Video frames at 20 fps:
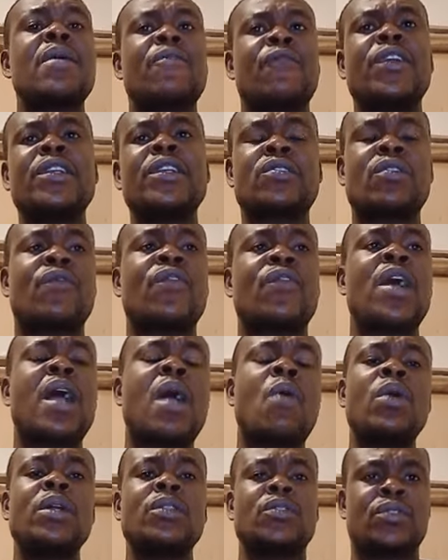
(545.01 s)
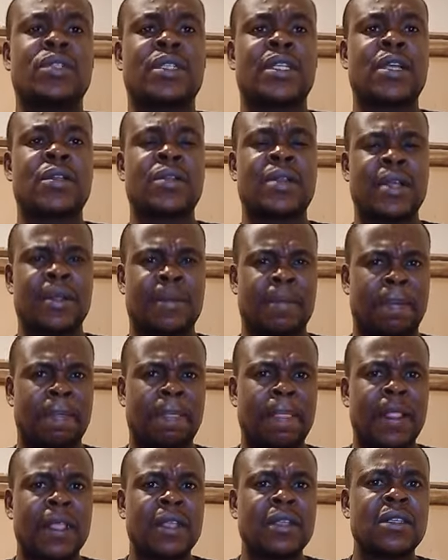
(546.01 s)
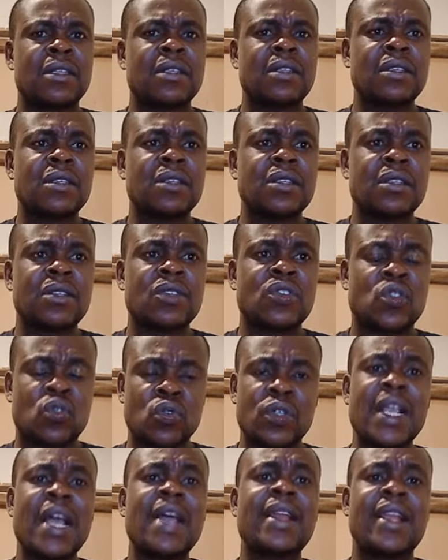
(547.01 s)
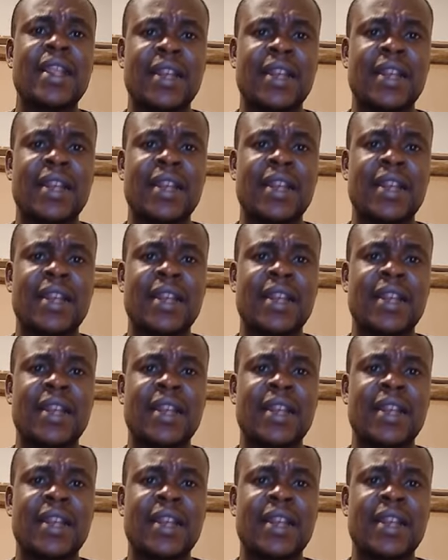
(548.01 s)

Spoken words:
First of all, I want to tell you that Sudan